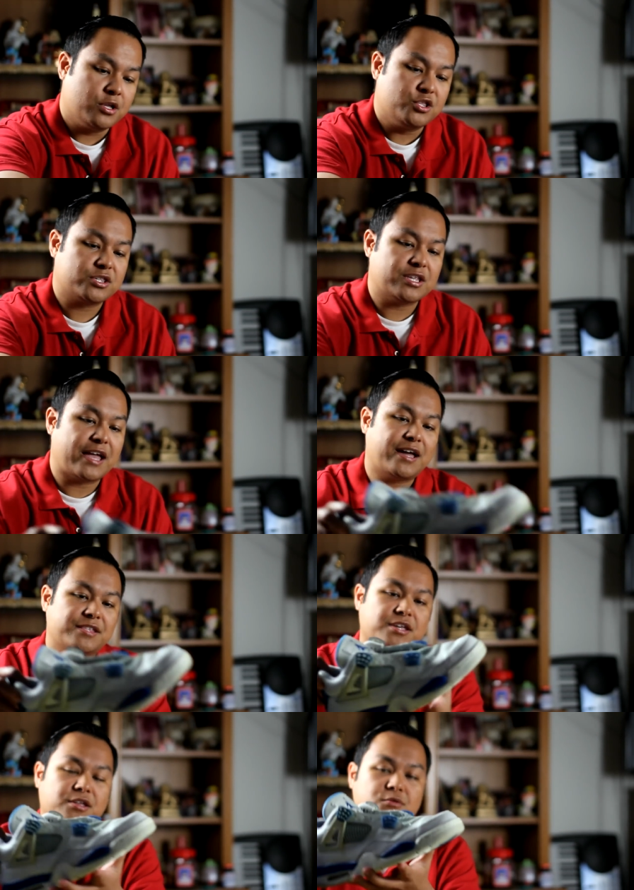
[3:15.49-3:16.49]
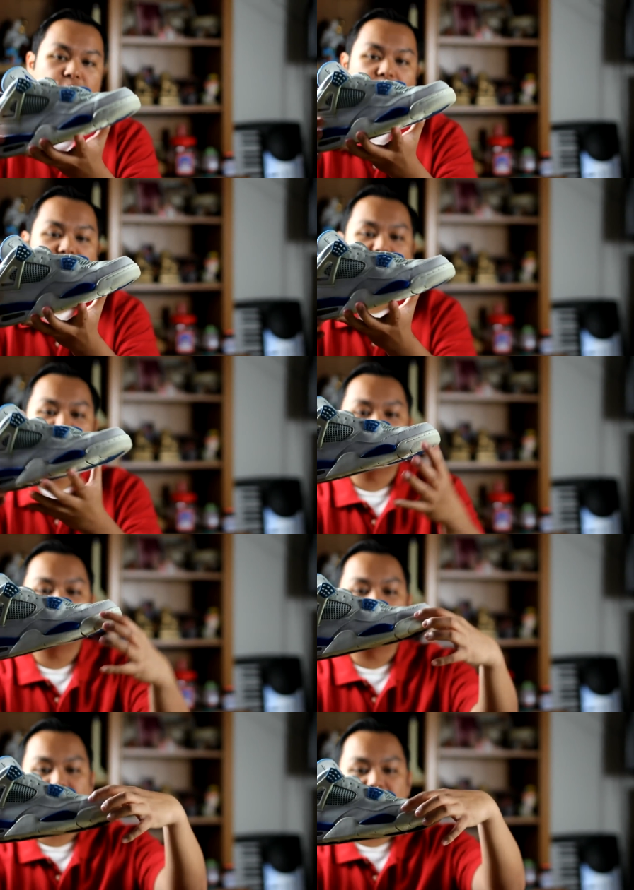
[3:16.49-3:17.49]
just like I did with the
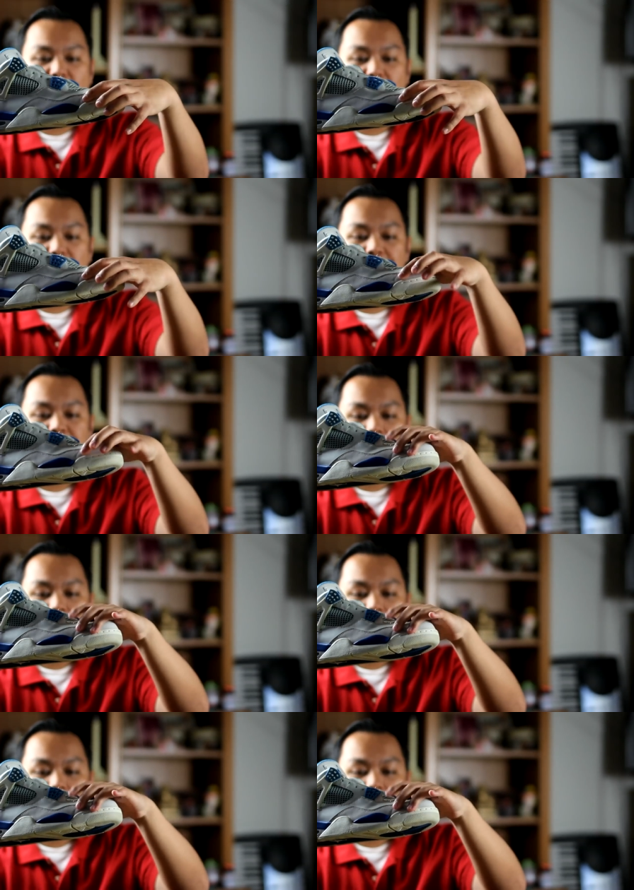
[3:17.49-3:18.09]
nubuck toe